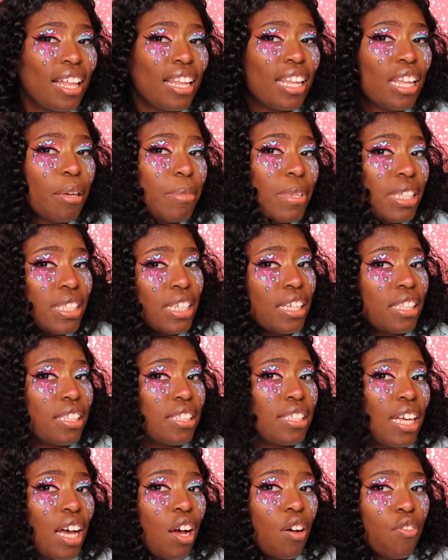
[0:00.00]
let me take
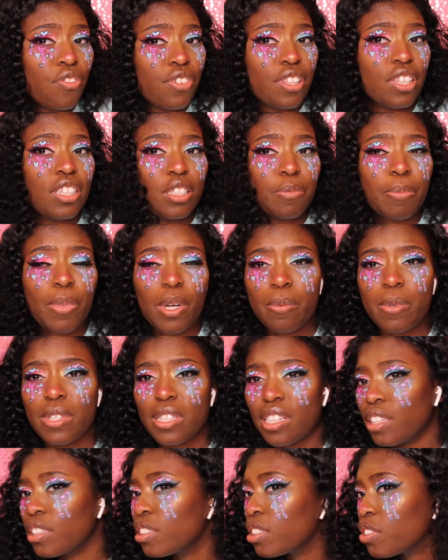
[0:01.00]
this out for this purpose
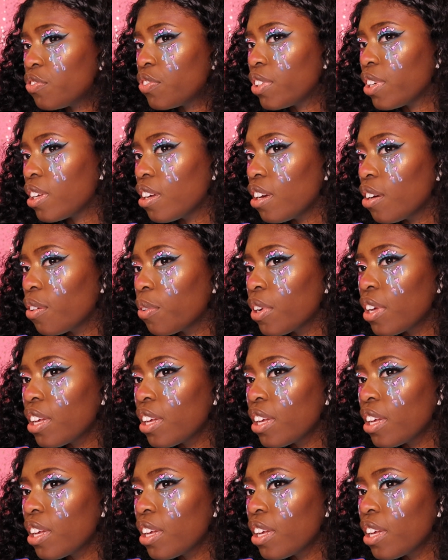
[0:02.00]
of this video.